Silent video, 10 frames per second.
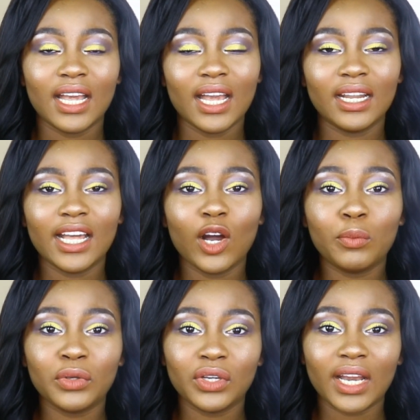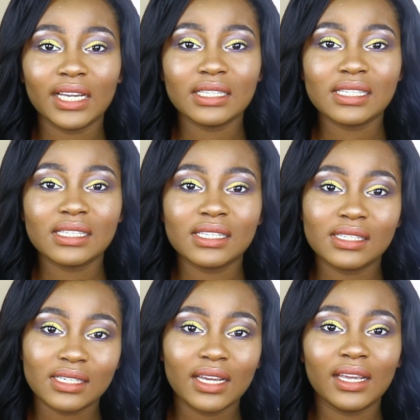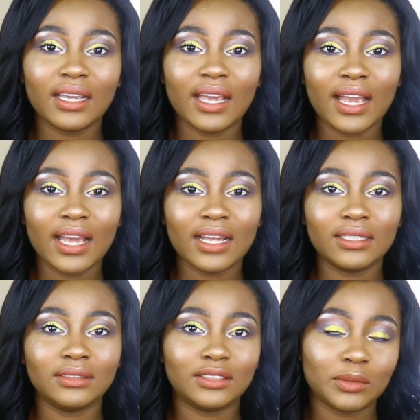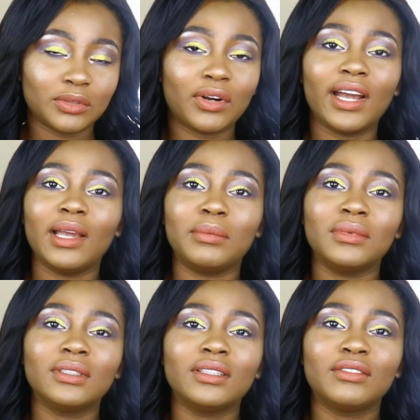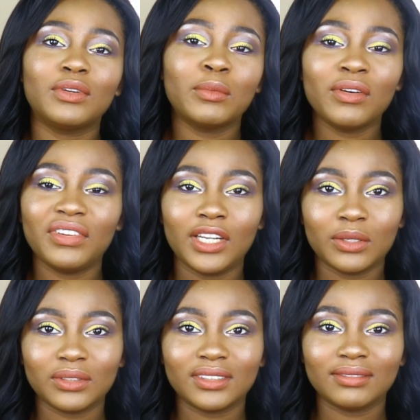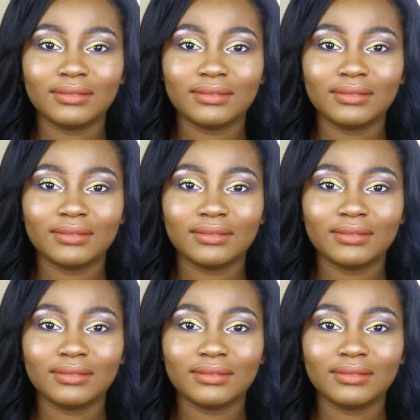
and I hope you guys stay and subscribe for more videos.